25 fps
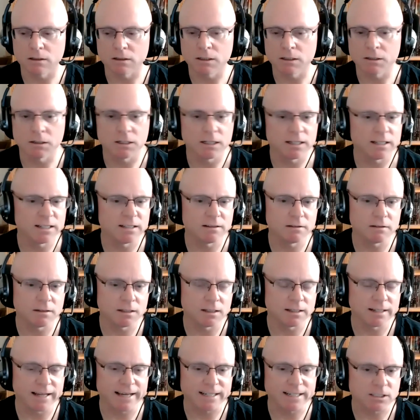in
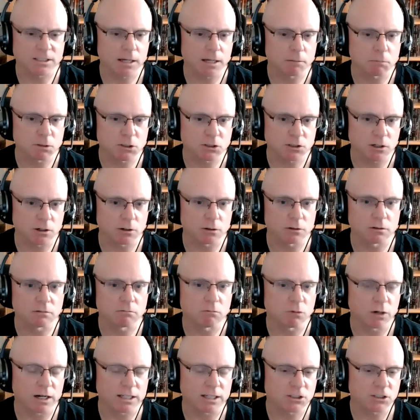the next episode
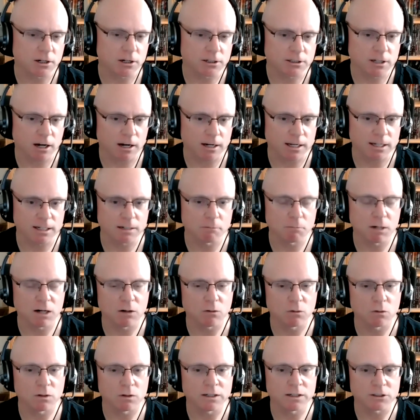when I start talking
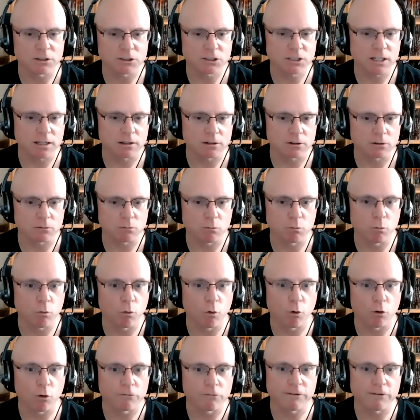about interstellar
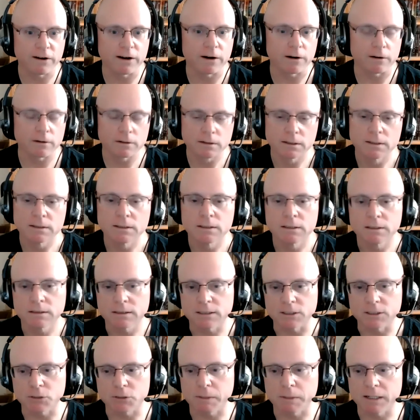warfare
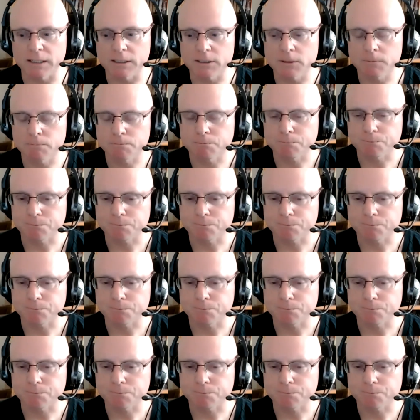in space.